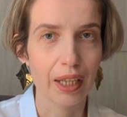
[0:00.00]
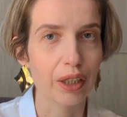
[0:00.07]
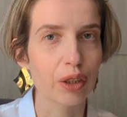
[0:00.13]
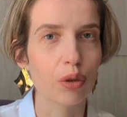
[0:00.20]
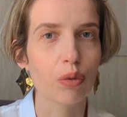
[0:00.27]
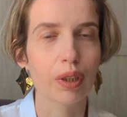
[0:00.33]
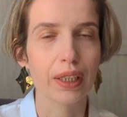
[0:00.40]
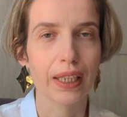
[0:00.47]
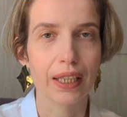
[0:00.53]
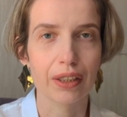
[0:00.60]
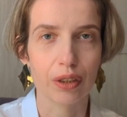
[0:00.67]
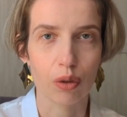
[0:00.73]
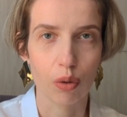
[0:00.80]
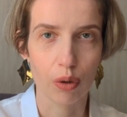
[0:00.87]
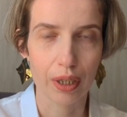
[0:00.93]
You will get
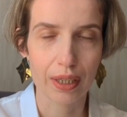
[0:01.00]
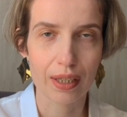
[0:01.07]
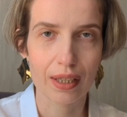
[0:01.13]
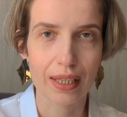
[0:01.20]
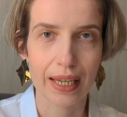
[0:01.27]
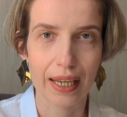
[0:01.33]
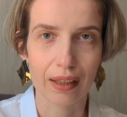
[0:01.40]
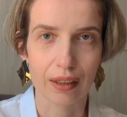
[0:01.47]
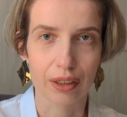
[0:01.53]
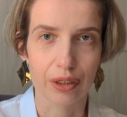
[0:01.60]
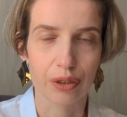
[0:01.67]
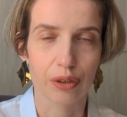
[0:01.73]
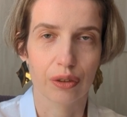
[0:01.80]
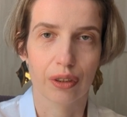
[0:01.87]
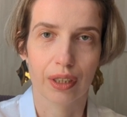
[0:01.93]
a course tailored
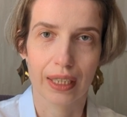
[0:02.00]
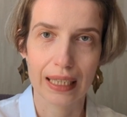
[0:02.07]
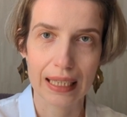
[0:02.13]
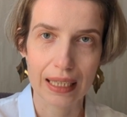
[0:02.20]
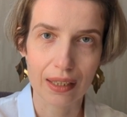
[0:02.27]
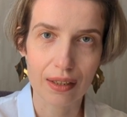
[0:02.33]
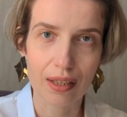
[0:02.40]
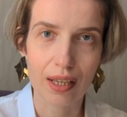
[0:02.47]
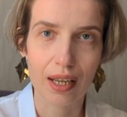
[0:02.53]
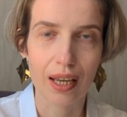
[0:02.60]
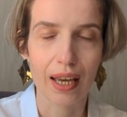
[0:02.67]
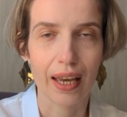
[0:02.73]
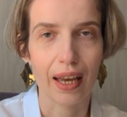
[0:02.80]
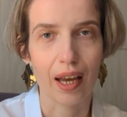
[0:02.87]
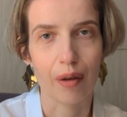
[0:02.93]
to your needs,
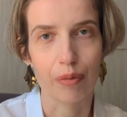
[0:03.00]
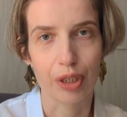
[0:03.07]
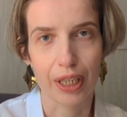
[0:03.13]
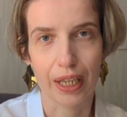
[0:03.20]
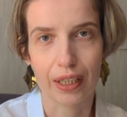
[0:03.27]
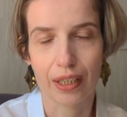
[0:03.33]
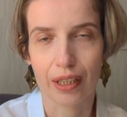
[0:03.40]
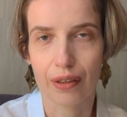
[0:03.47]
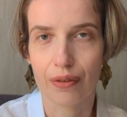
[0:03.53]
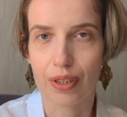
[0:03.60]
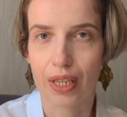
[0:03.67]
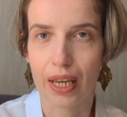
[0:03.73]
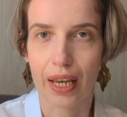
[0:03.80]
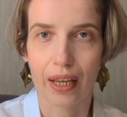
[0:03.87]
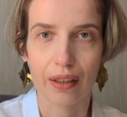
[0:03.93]
objectives,
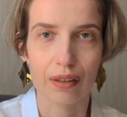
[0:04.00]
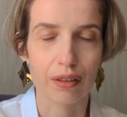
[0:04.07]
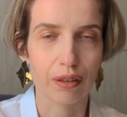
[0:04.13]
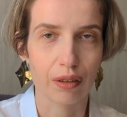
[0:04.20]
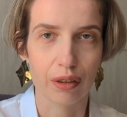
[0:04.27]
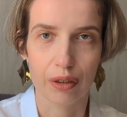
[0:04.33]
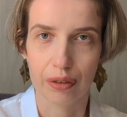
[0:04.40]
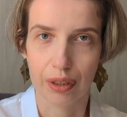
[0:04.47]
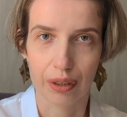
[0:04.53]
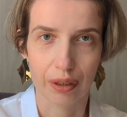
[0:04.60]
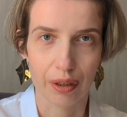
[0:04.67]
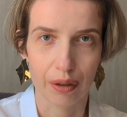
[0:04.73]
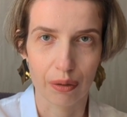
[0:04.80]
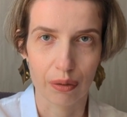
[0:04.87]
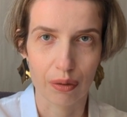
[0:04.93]
and learning
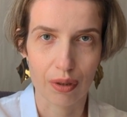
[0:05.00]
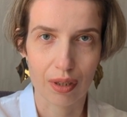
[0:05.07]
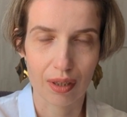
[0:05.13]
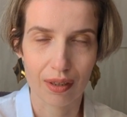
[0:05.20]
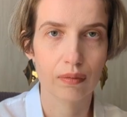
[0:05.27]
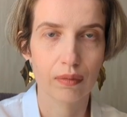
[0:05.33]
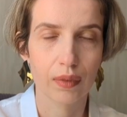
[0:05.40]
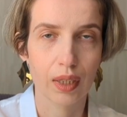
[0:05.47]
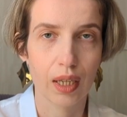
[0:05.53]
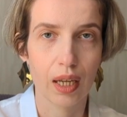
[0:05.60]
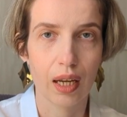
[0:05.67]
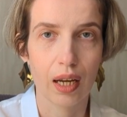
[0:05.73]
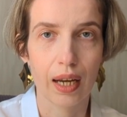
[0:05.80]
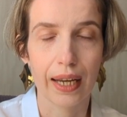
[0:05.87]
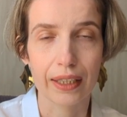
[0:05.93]
goals.
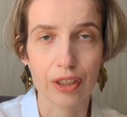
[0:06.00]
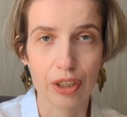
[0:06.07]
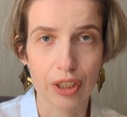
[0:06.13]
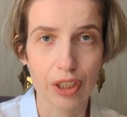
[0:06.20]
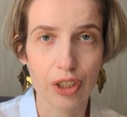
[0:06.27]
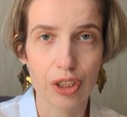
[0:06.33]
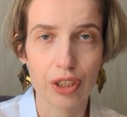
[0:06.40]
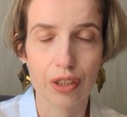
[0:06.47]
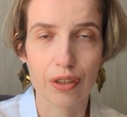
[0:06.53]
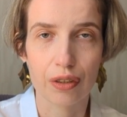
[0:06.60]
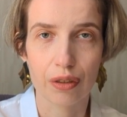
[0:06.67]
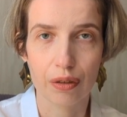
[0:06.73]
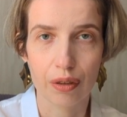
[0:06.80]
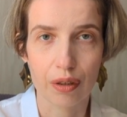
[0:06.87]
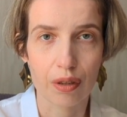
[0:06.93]
I teach
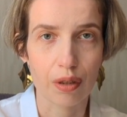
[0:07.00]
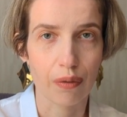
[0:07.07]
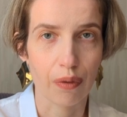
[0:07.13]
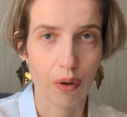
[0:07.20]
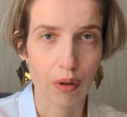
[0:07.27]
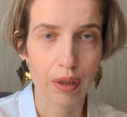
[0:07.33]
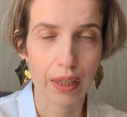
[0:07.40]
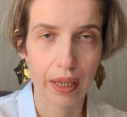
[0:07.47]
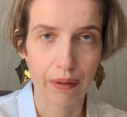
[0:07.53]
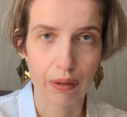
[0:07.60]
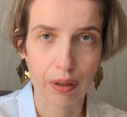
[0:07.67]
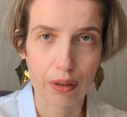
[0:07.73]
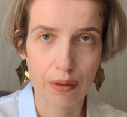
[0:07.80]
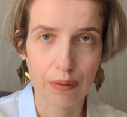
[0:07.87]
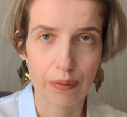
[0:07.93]
students of all
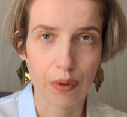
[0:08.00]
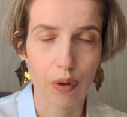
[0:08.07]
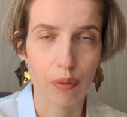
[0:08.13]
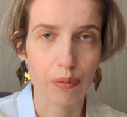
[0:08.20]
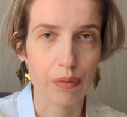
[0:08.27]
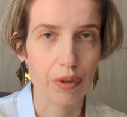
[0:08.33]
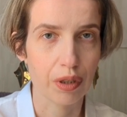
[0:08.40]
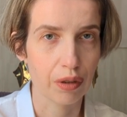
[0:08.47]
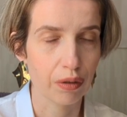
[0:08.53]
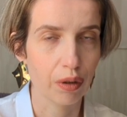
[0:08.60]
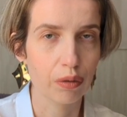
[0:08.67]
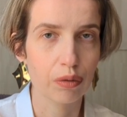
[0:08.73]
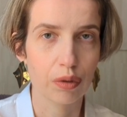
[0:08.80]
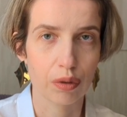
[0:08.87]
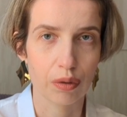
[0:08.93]
levels from
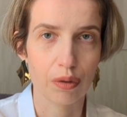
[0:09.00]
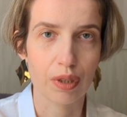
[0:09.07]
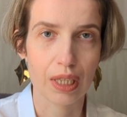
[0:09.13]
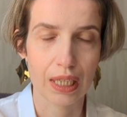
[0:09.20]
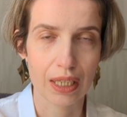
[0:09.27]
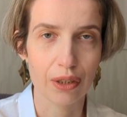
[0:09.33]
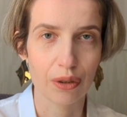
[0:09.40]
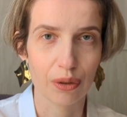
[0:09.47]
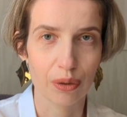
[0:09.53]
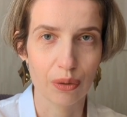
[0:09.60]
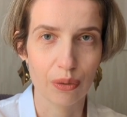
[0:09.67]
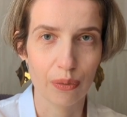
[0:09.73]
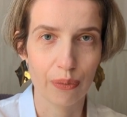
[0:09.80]
0 to C2